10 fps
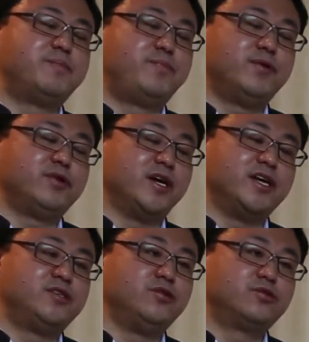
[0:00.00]
building
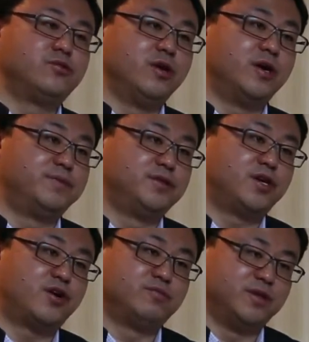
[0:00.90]
is used to
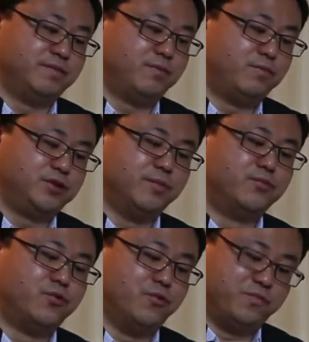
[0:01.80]
observe the
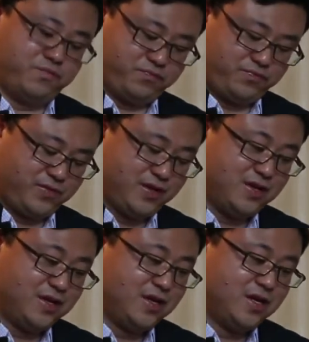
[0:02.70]
moon.
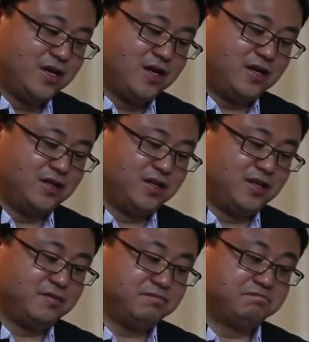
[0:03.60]
And
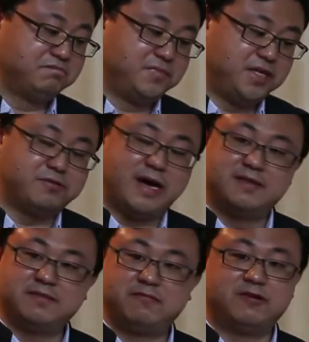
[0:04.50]
this one,
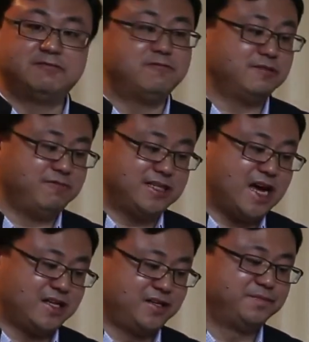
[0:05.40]
what's
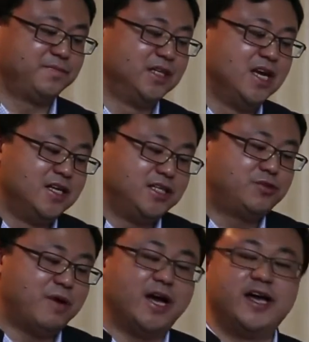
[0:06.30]
that? This
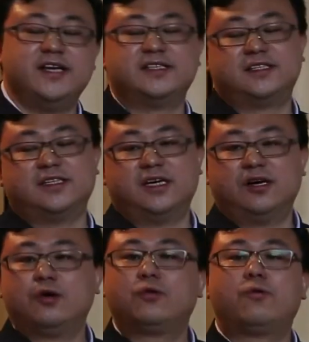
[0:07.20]
one is
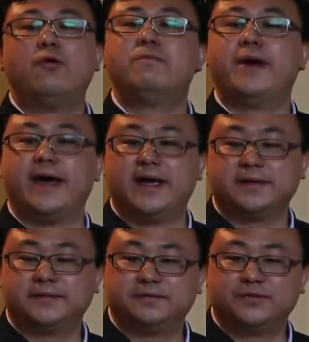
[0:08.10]
Kumpe.
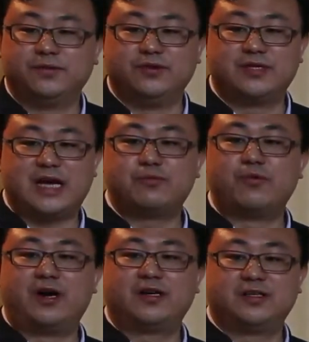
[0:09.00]
Do you know that
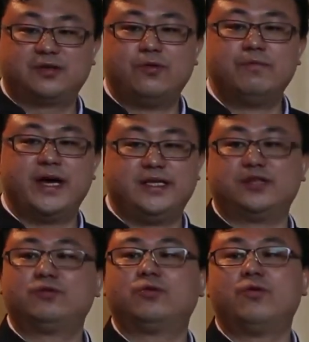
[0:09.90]
word? Kumpe, the
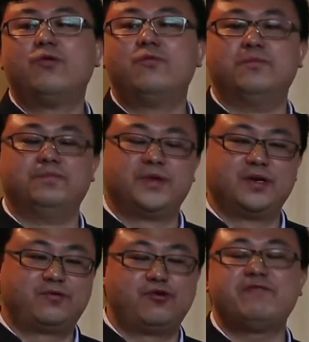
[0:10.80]
tomb,
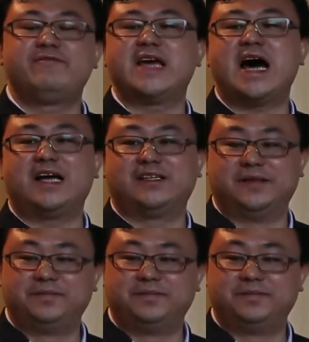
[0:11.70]
graveyard